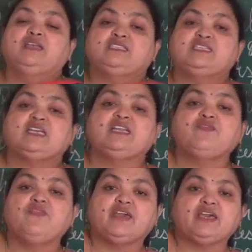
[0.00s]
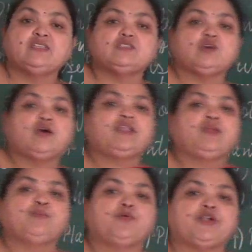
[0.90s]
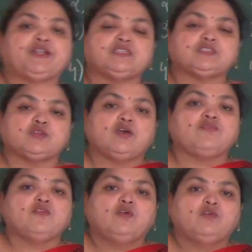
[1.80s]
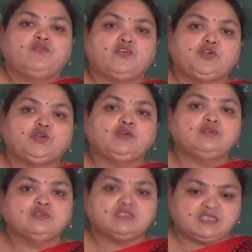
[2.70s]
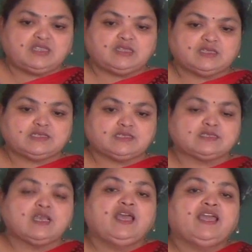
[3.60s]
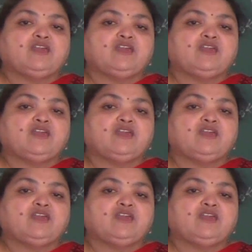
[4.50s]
significance or importance of photosynthesis.